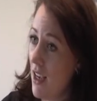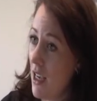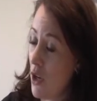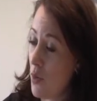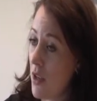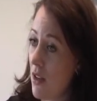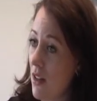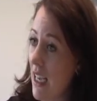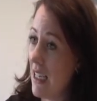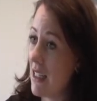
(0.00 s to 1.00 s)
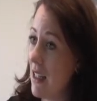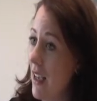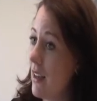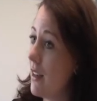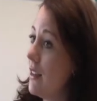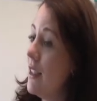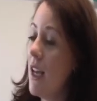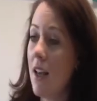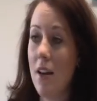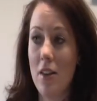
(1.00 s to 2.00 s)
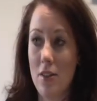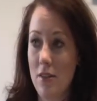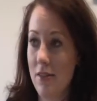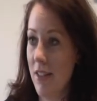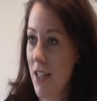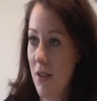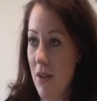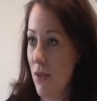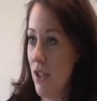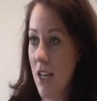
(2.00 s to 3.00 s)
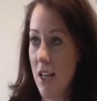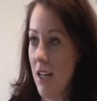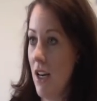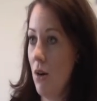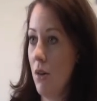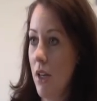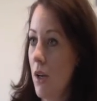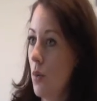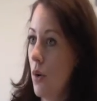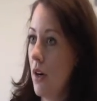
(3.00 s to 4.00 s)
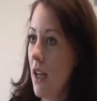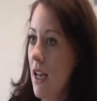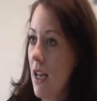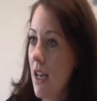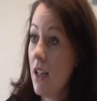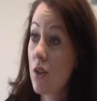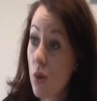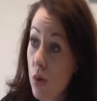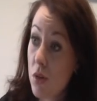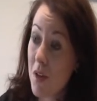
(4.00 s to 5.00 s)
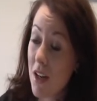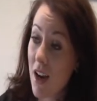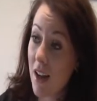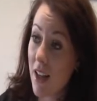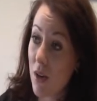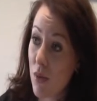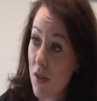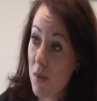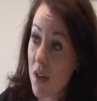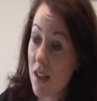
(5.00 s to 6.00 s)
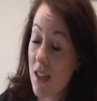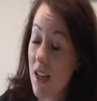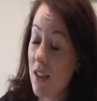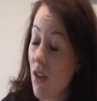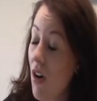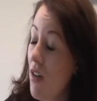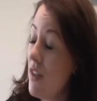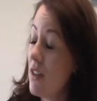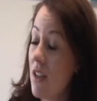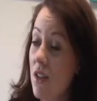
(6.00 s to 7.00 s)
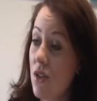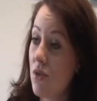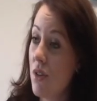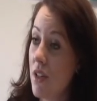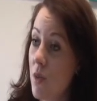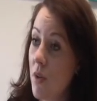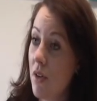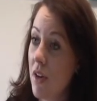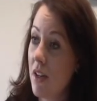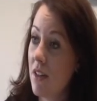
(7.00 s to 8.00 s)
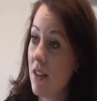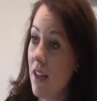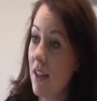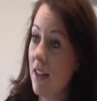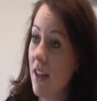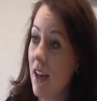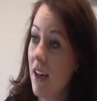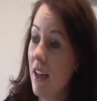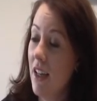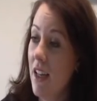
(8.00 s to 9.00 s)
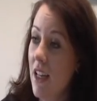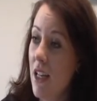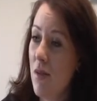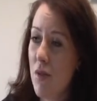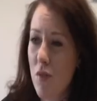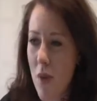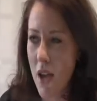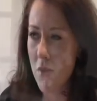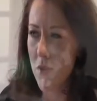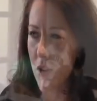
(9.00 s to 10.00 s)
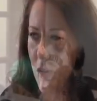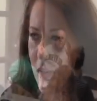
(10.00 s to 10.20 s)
It'll be a class like none other that they've ever taken here at Lindenwood. It's cool to meet a guy like Rift because he has all this industry experience and uh, if you've met him, you know